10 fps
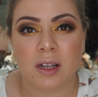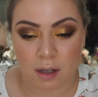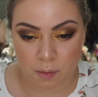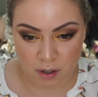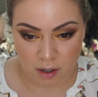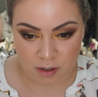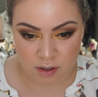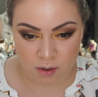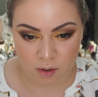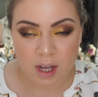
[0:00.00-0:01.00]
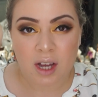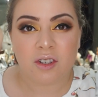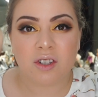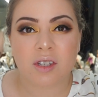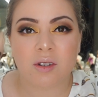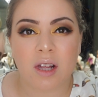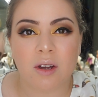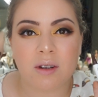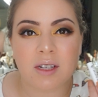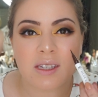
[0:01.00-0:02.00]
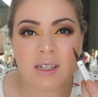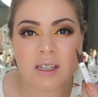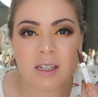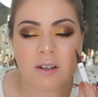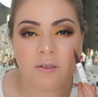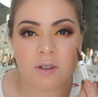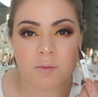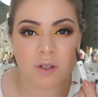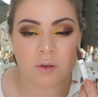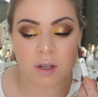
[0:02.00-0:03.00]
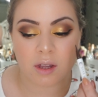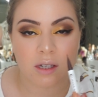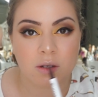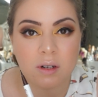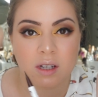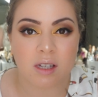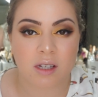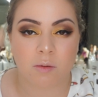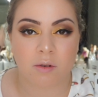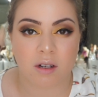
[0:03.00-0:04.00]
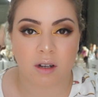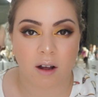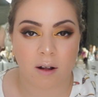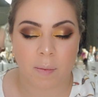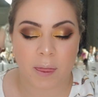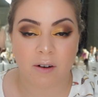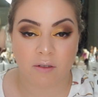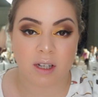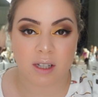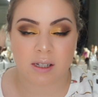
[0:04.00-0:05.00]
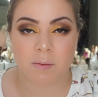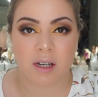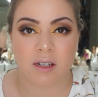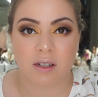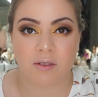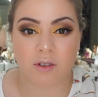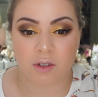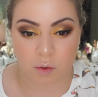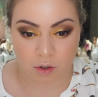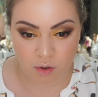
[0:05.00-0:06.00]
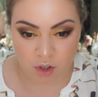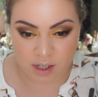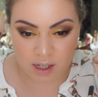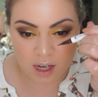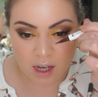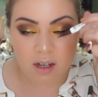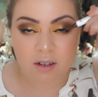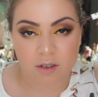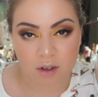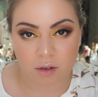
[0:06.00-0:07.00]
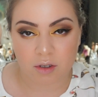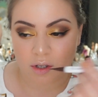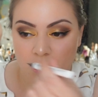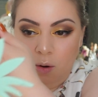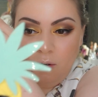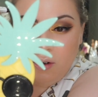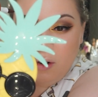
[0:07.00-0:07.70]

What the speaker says: a lip color. So just so that you can see the difference between this one and this one. It really doesn't make a difference when you just go